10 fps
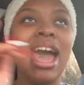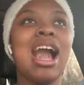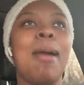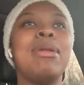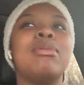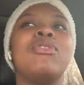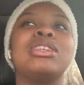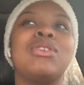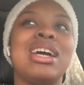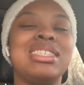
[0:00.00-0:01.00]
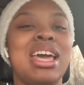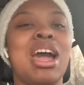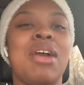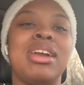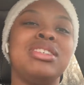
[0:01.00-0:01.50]
Comment down below what I said.
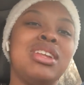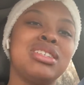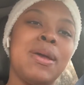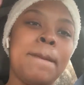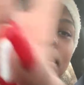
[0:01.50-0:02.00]
All right, see you next clip.